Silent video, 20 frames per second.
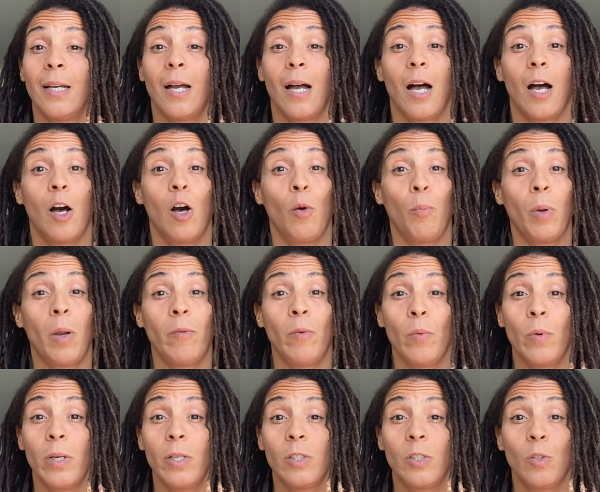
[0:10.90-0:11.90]
I hope
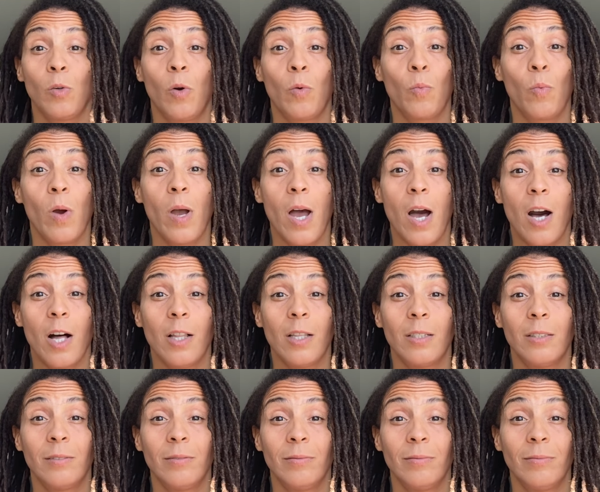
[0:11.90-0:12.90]
everyone is doing
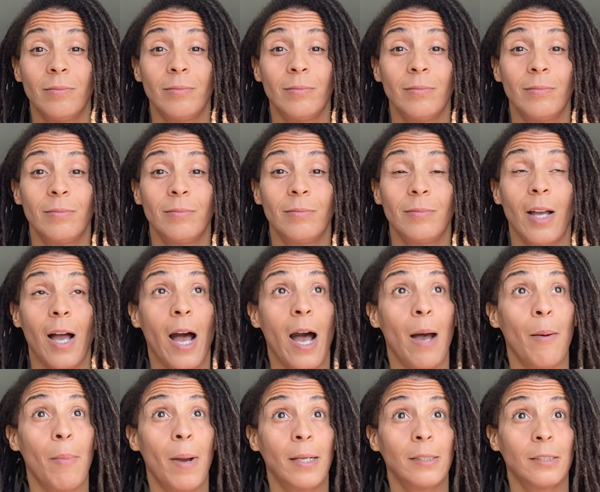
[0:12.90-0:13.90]
well.
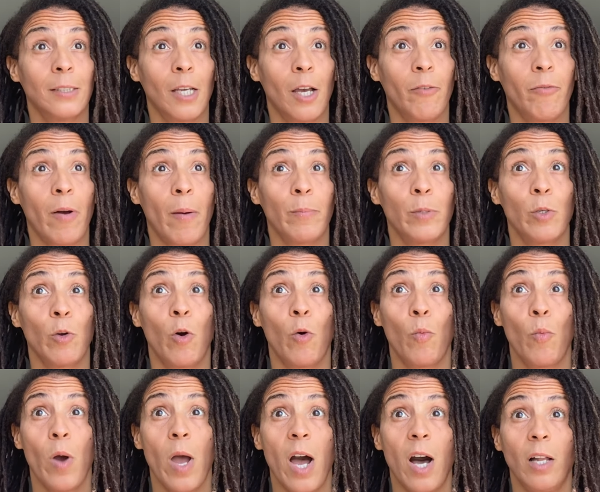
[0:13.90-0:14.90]
I myself, I'm
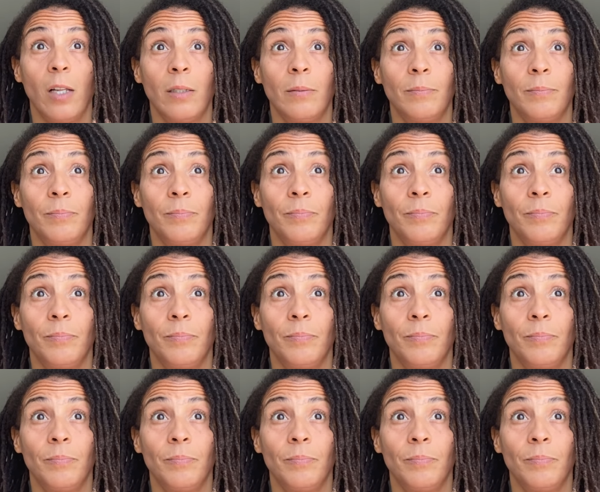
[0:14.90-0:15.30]
doing well.